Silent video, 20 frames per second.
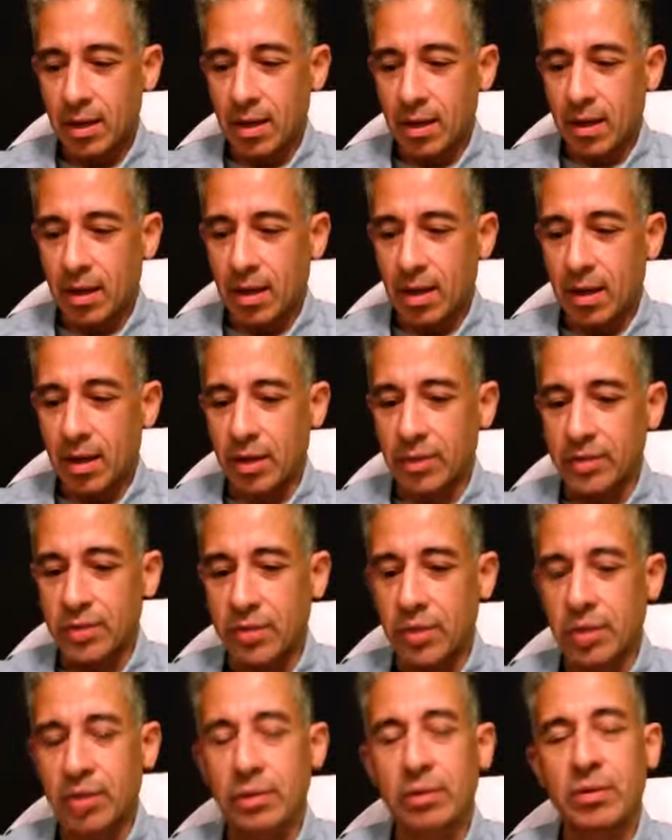uh,
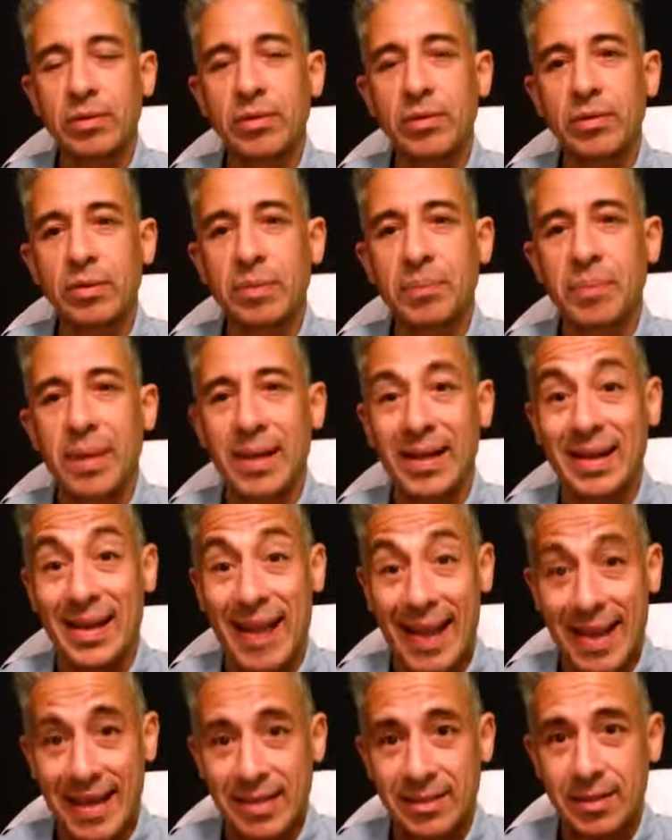to be
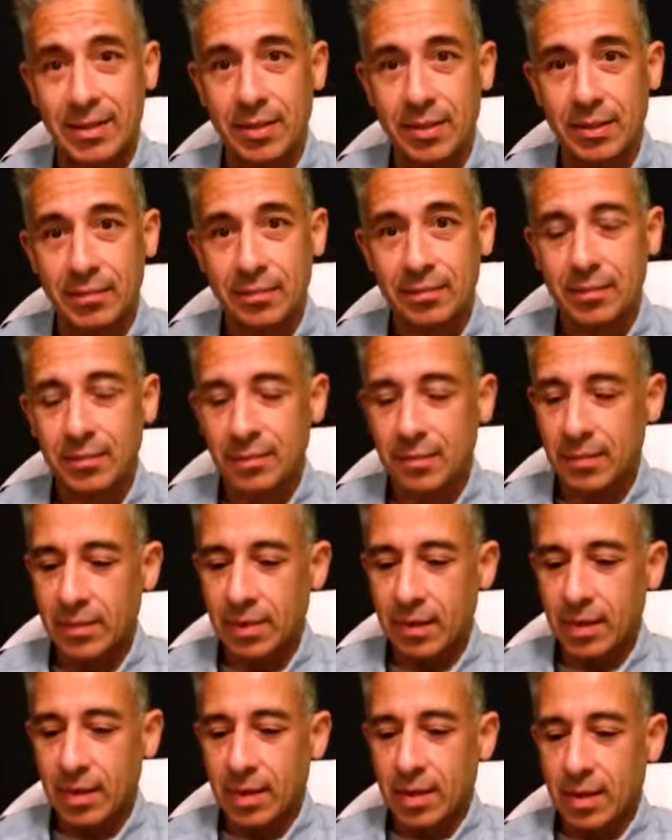late,
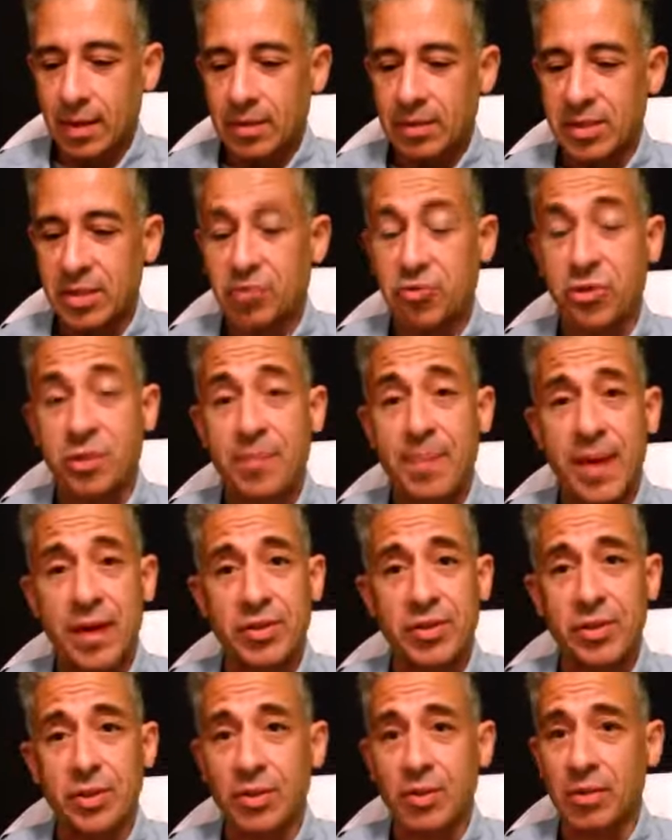
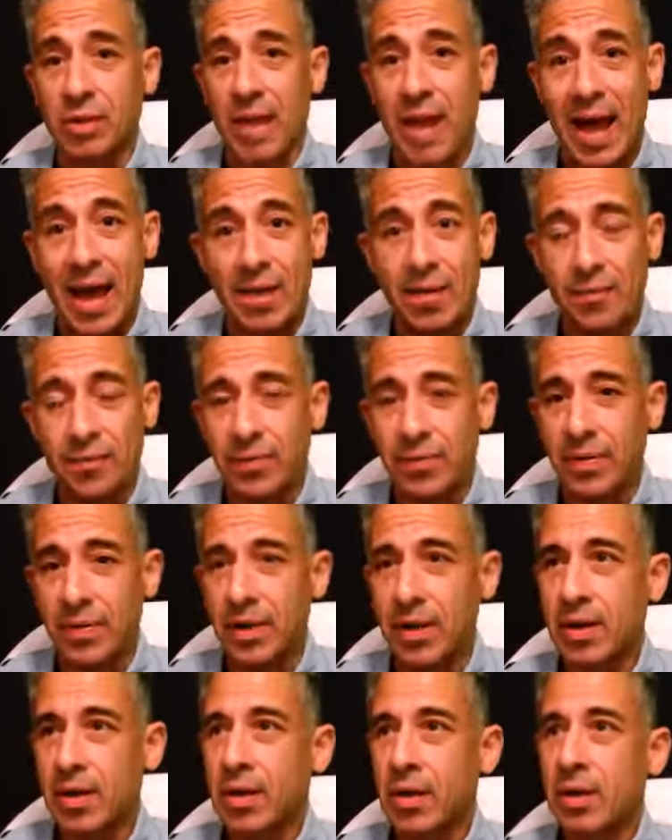disrespect to life,
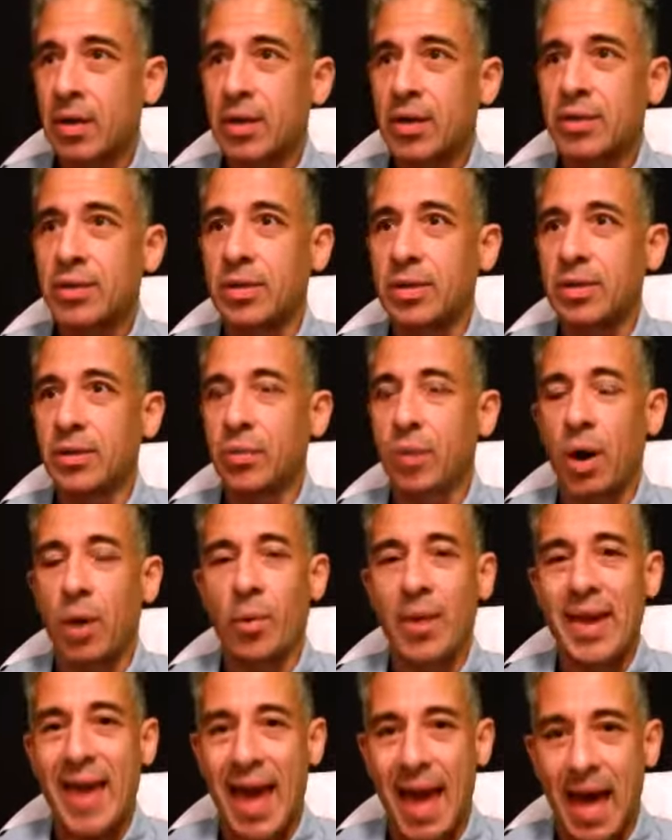to what
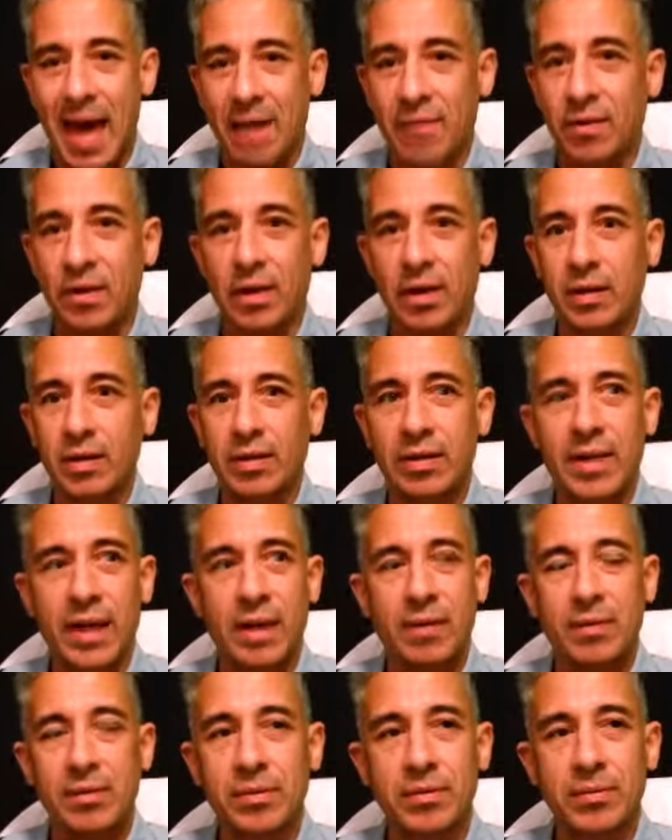we have, uh,
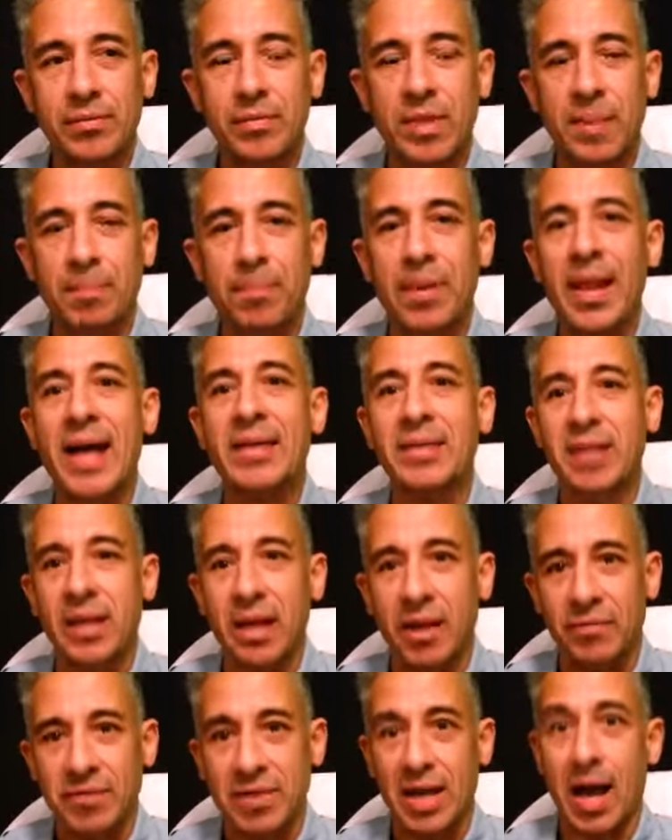that the
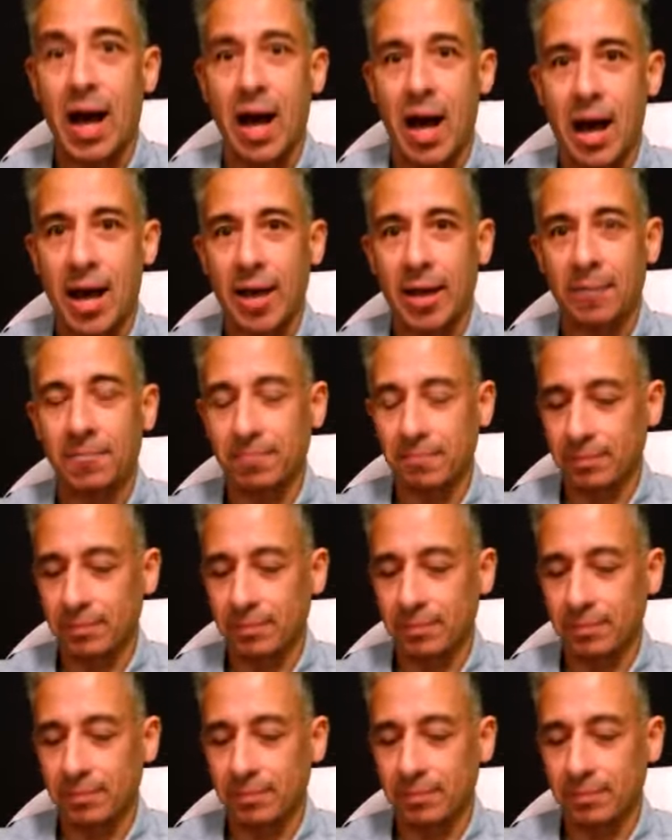blessing of time.